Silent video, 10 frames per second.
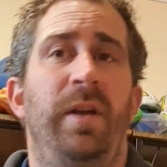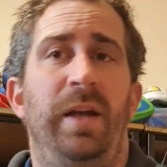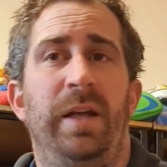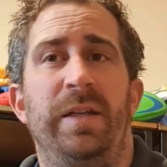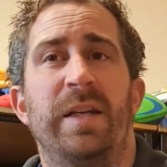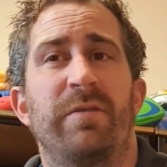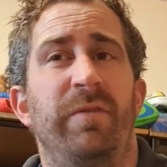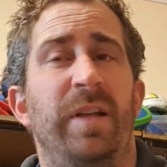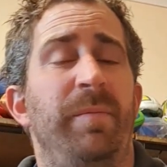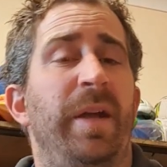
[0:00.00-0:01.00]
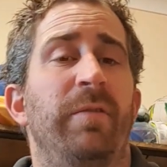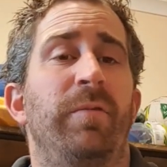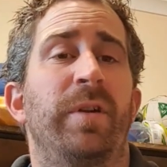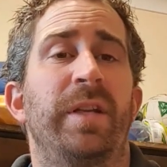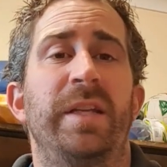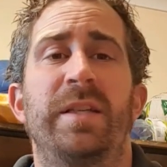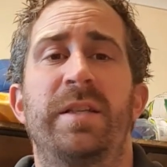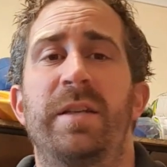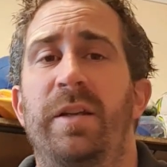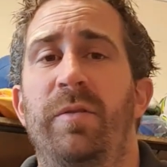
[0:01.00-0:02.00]
It doesn't really matter what it
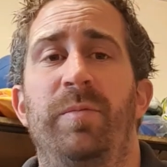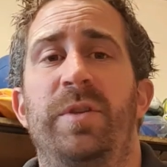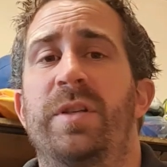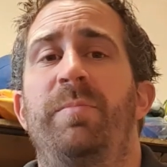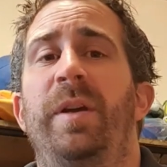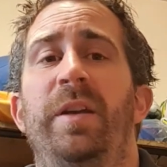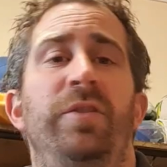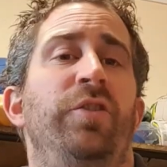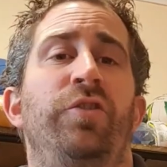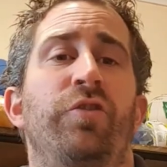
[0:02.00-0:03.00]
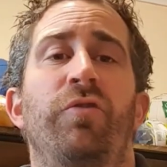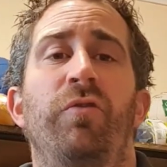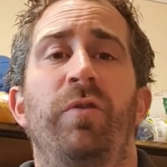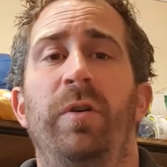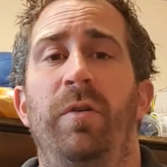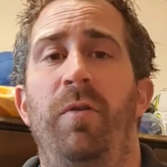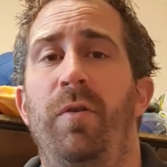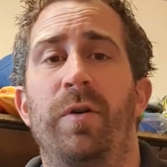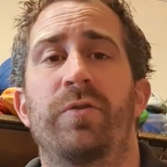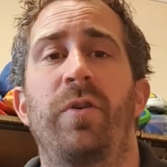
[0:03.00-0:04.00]
is. It could just be a new chore
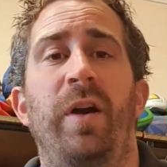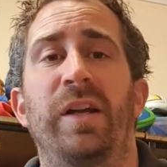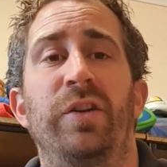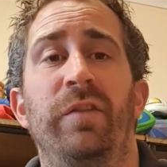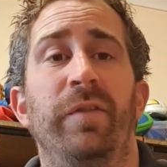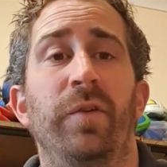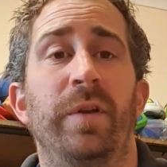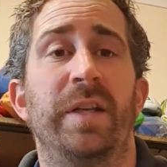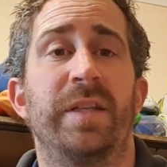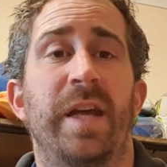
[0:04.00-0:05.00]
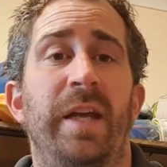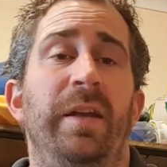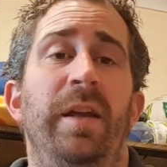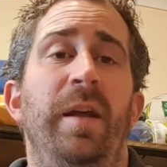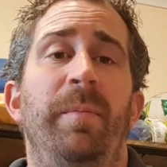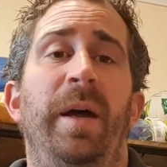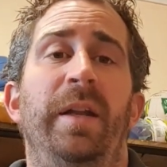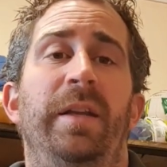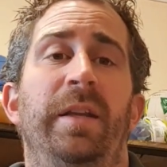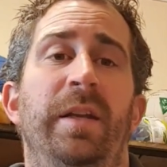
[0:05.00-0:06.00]
or trying a new food each day.
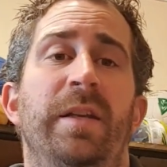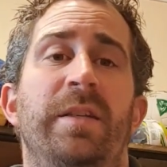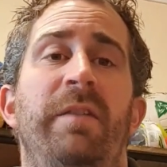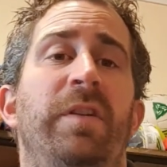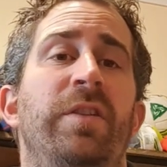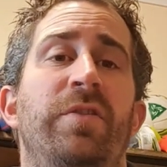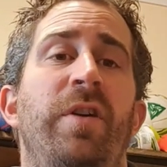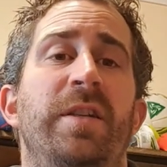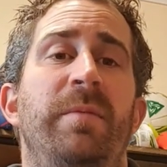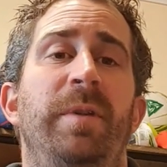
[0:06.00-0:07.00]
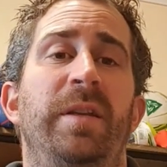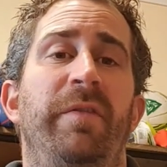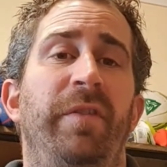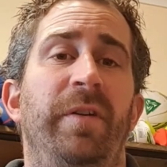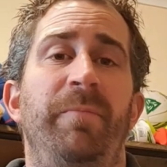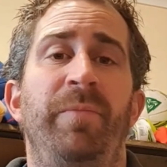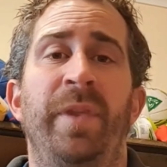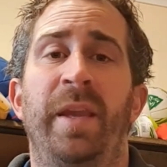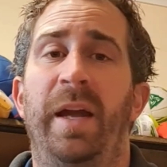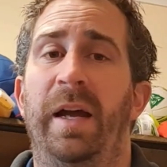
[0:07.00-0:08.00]
But see if you can try something different.
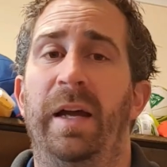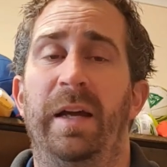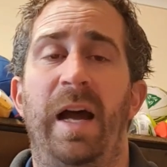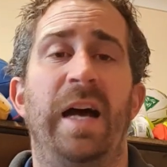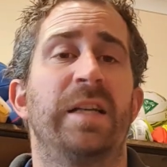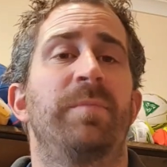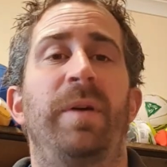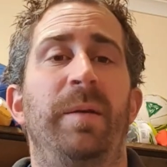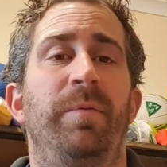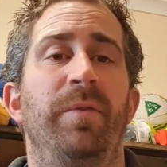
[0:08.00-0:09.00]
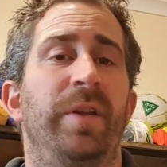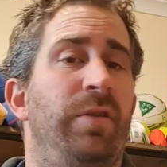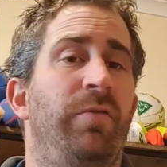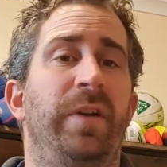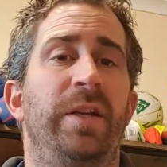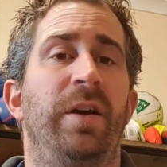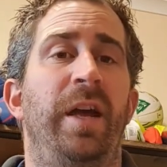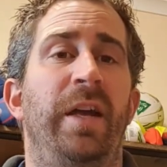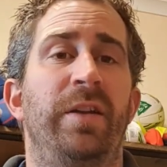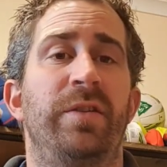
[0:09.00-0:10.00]
Ask people that already know
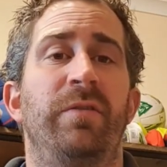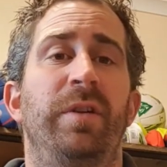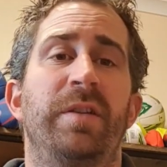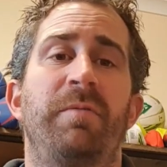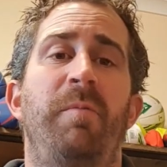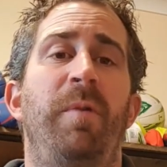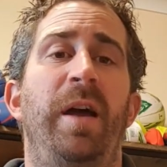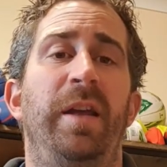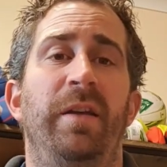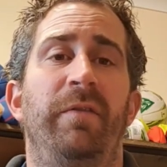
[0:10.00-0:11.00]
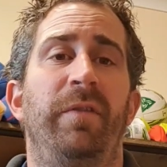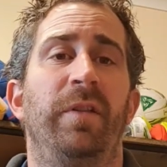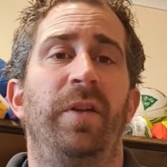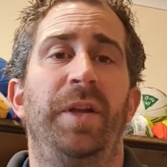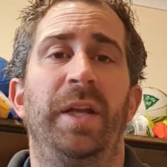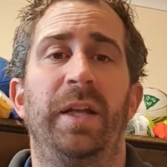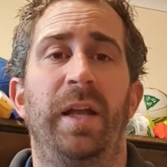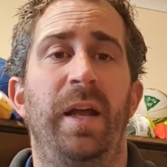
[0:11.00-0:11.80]
how to do it is one way of learning it.